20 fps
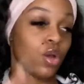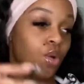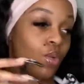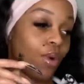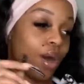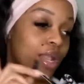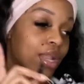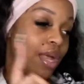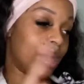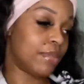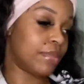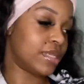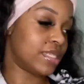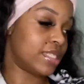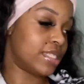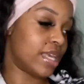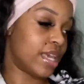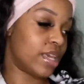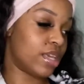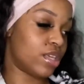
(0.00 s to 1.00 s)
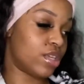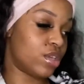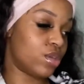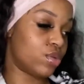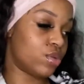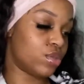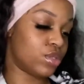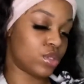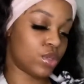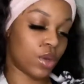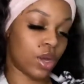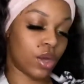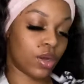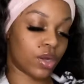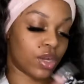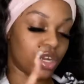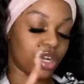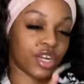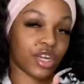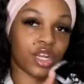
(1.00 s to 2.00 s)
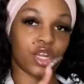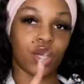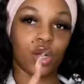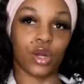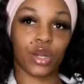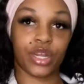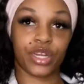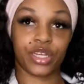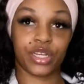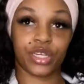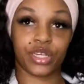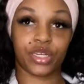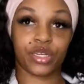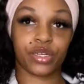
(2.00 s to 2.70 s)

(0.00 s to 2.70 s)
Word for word: while I'm gonna take you to her corner.